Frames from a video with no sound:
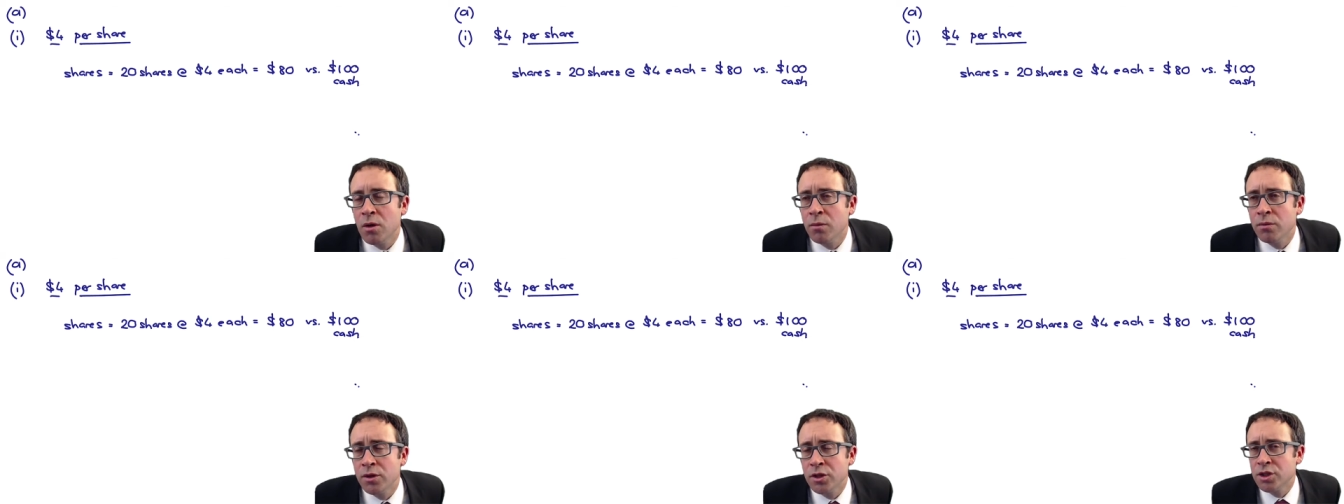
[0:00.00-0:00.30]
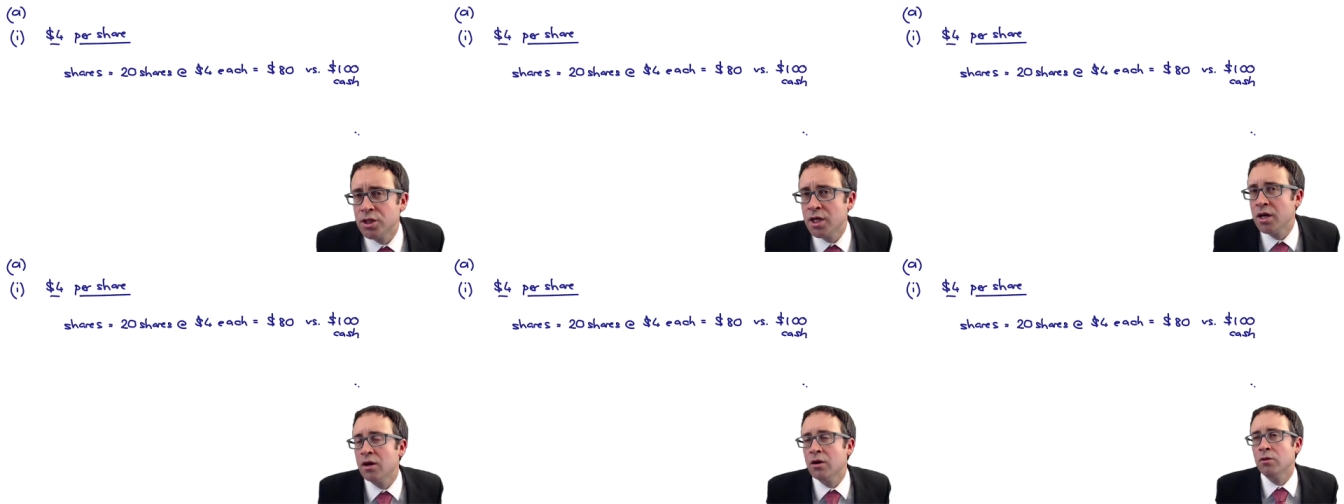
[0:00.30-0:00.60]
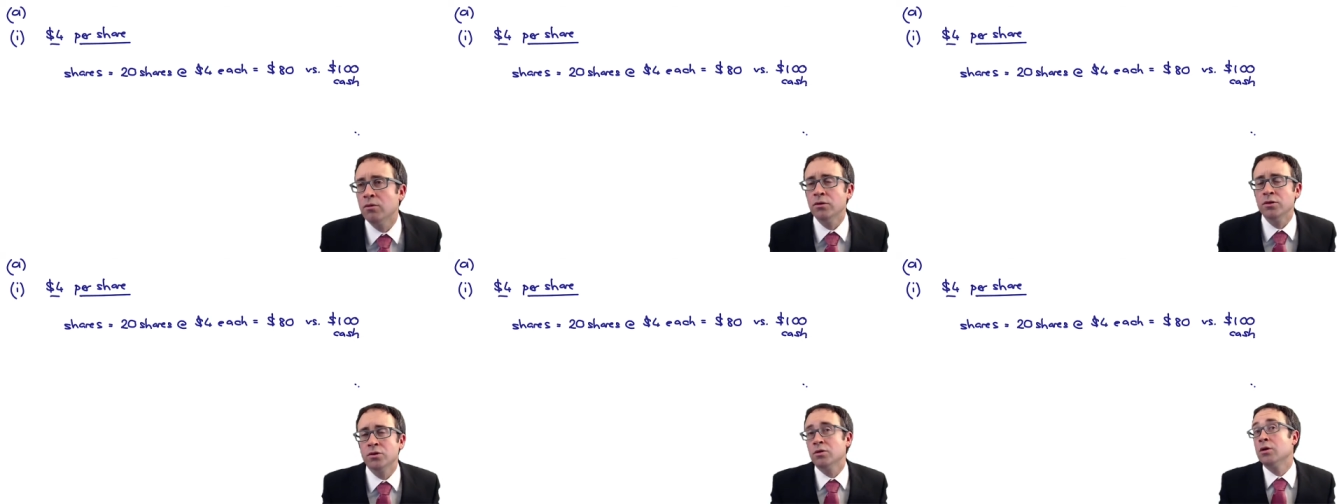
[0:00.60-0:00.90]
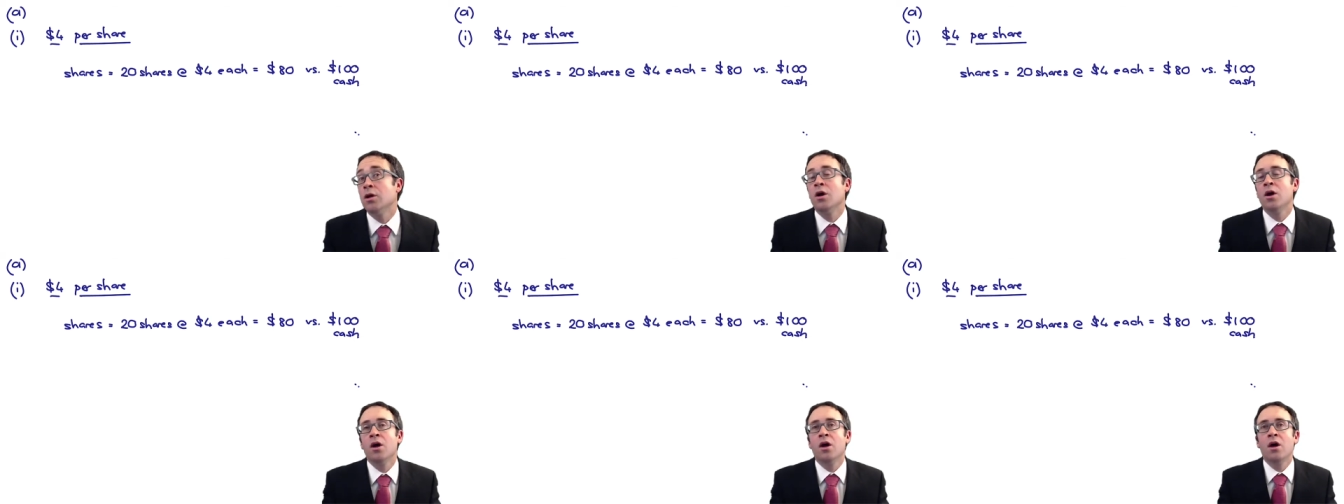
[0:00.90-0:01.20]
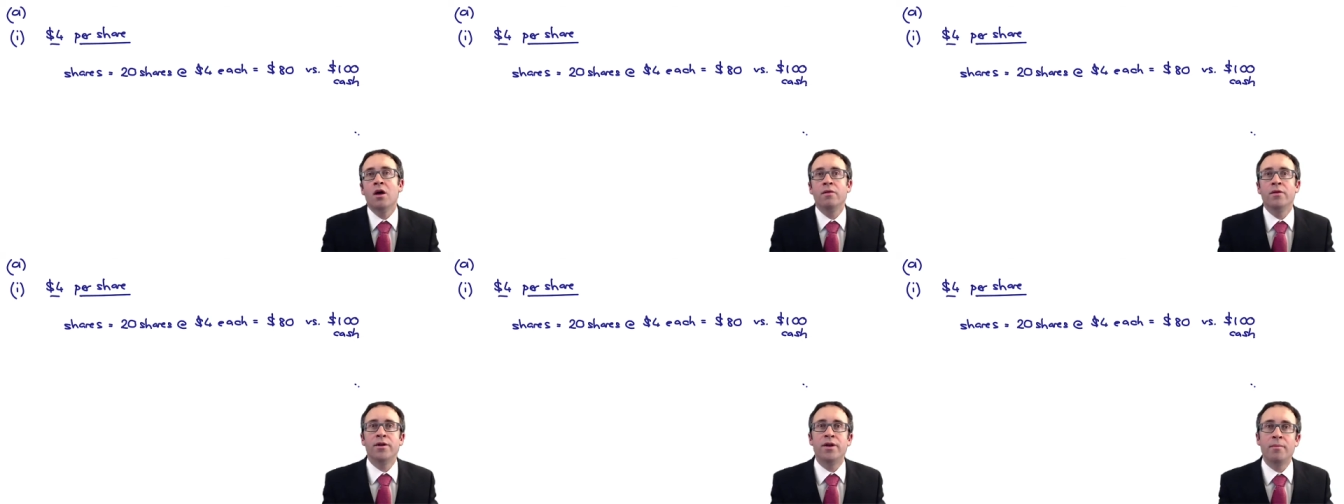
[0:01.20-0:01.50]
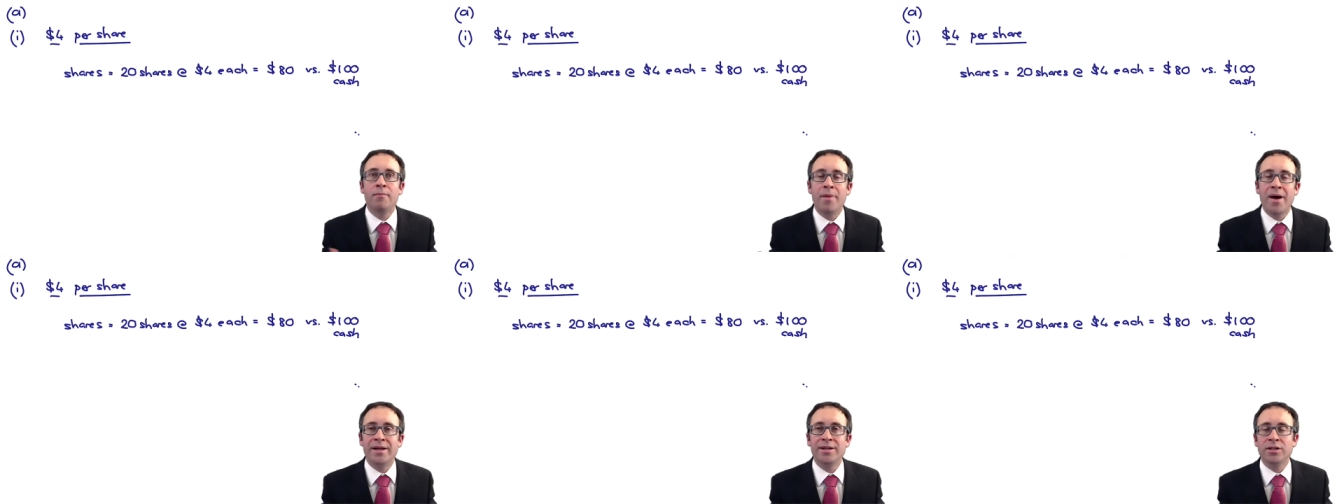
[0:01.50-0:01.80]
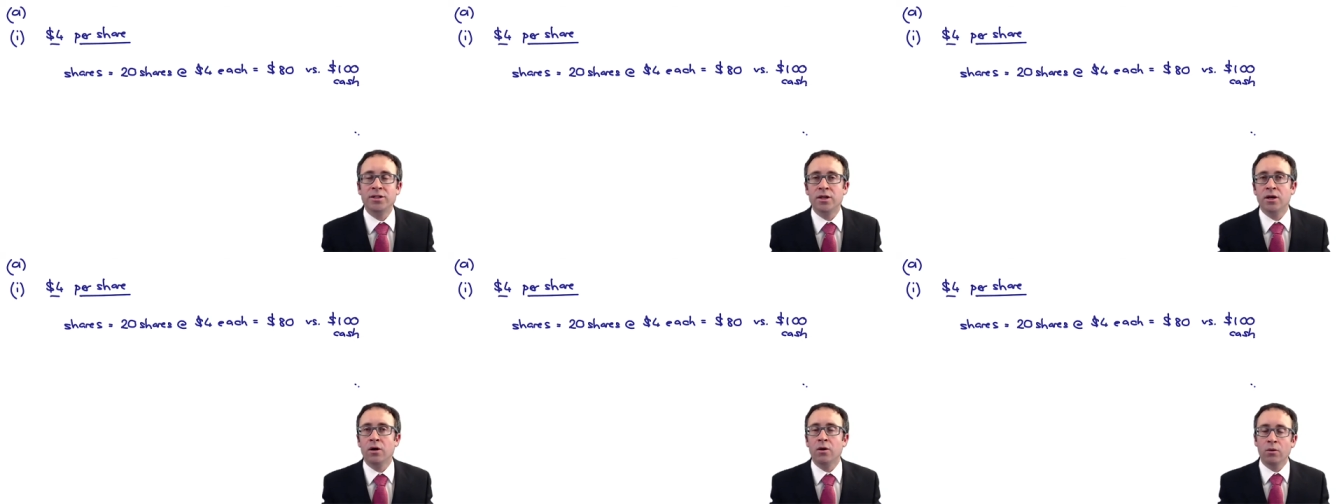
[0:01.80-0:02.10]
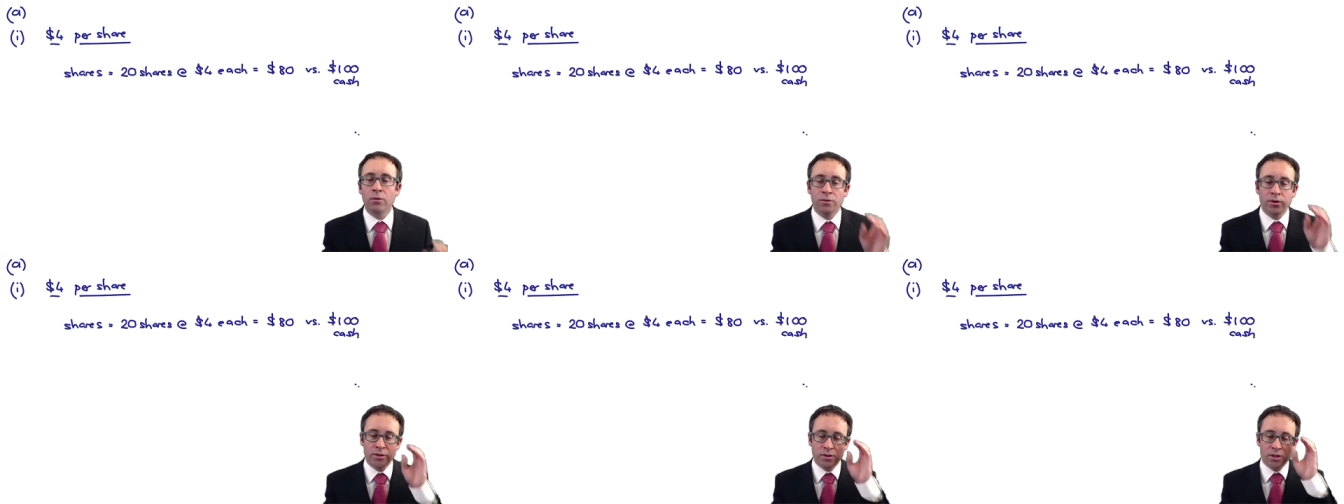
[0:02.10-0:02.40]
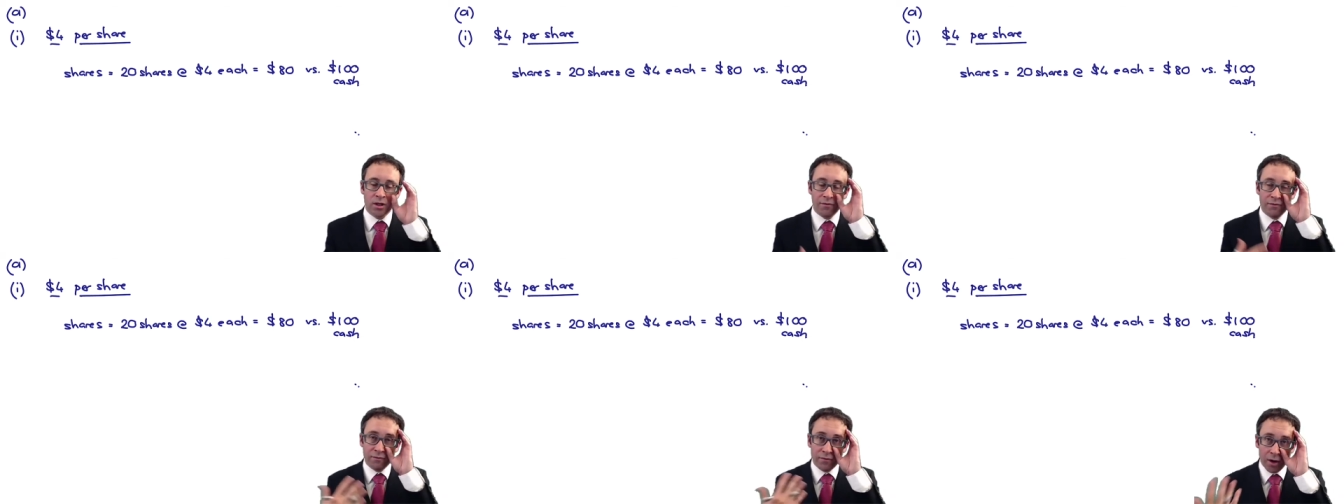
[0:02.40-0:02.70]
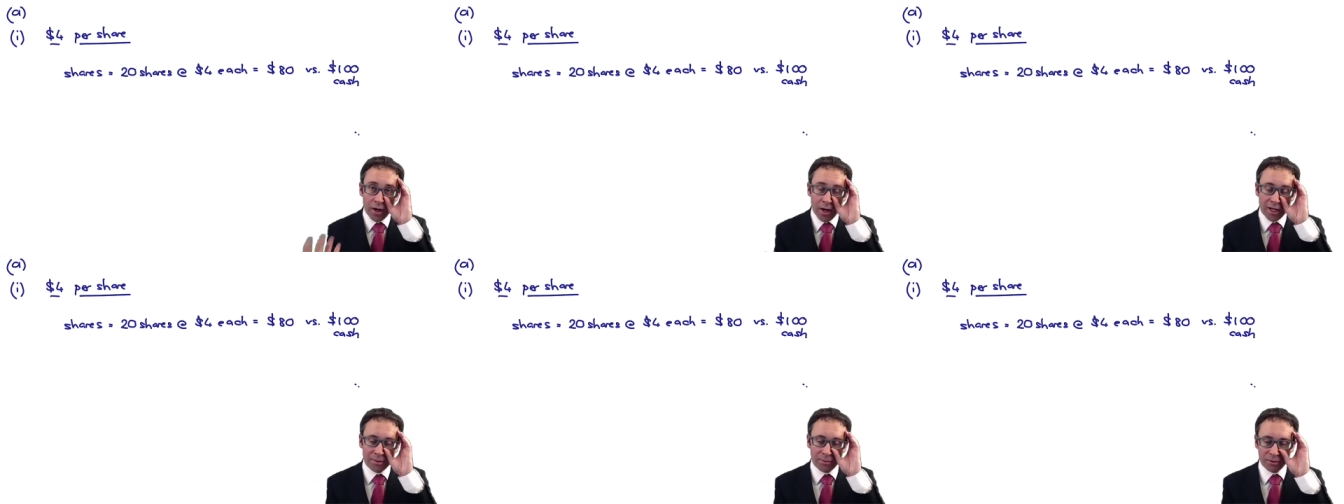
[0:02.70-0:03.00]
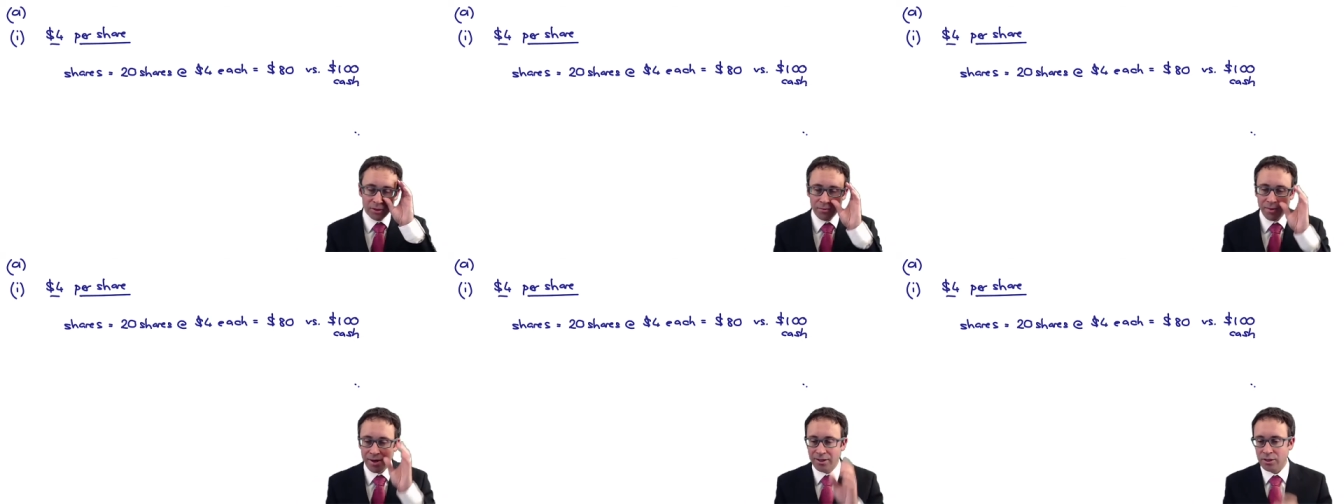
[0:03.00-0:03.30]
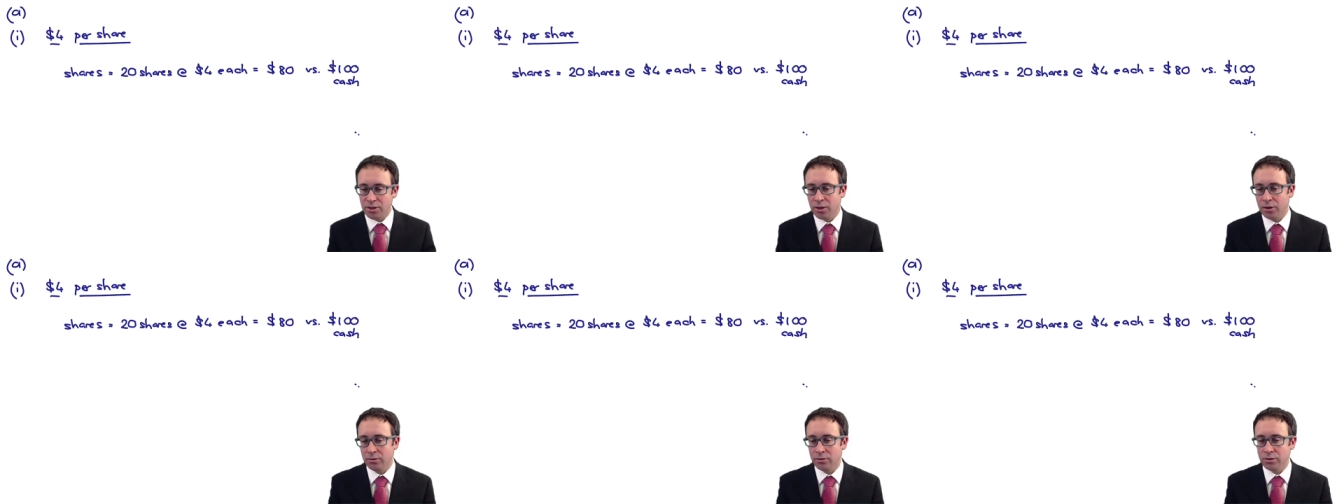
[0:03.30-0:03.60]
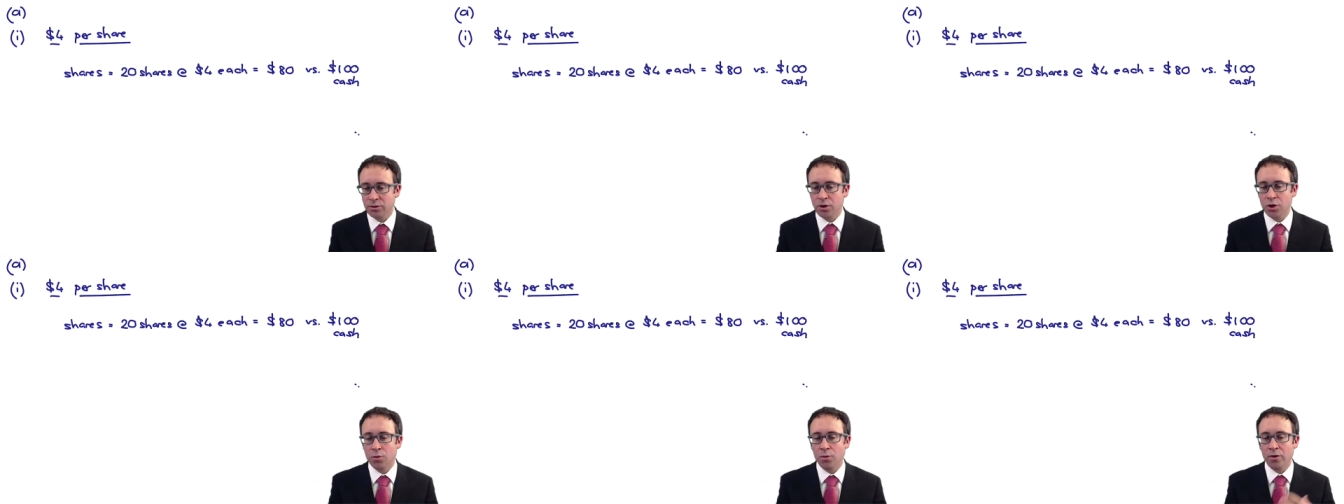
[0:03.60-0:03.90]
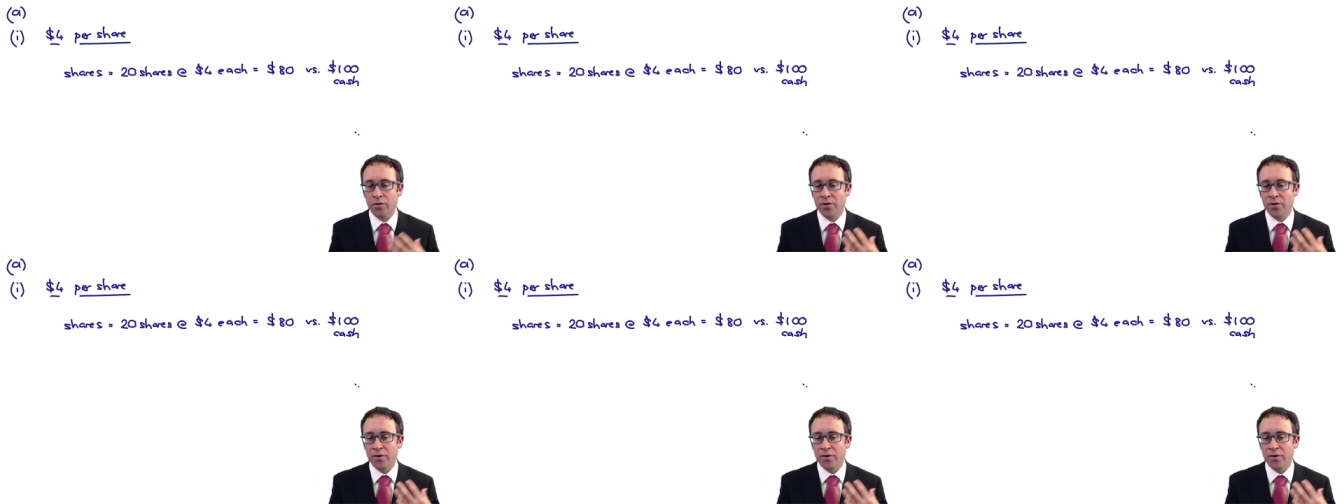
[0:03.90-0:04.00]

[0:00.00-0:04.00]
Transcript: What would the shareholders or the debenture holders, the convertible debenture holders do?